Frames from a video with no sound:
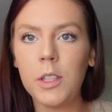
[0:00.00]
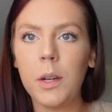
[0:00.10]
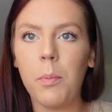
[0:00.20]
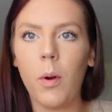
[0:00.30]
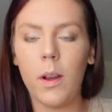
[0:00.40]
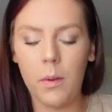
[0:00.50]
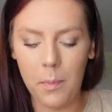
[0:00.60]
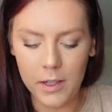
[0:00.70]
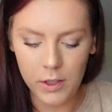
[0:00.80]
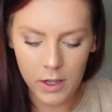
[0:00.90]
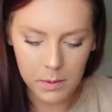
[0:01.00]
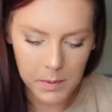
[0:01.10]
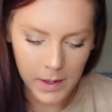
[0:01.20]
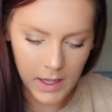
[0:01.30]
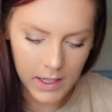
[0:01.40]
just going to pour it into a measuring cup
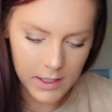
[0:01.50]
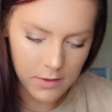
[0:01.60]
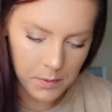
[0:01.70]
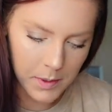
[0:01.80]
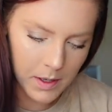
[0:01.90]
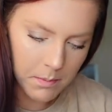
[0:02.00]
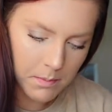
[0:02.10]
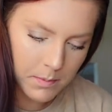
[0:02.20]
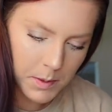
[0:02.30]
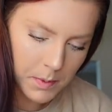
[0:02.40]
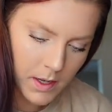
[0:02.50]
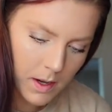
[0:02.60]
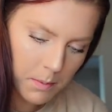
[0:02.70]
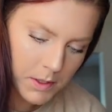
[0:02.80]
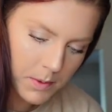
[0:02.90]
to make it easier for me to split
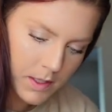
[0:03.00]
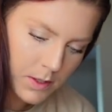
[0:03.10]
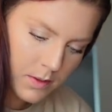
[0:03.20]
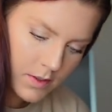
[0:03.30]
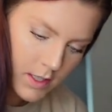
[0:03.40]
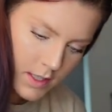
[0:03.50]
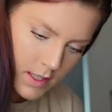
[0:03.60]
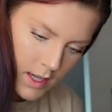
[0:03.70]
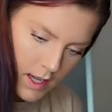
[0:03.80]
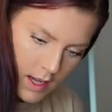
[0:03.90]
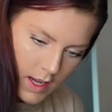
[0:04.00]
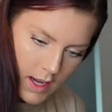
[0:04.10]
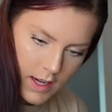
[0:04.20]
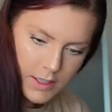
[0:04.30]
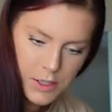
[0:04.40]
it up between the two of us.
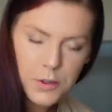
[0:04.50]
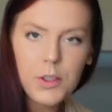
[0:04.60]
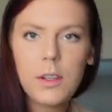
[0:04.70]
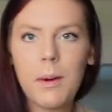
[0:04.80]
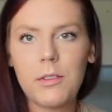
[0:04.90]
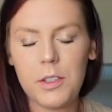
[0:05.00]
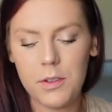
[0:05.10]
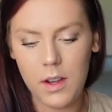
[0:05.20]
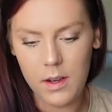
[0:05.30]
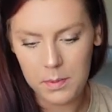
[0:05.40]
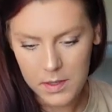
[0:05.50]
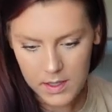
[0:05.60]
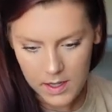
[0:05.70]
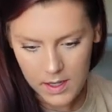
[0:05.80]
And it's usually about 2 cups.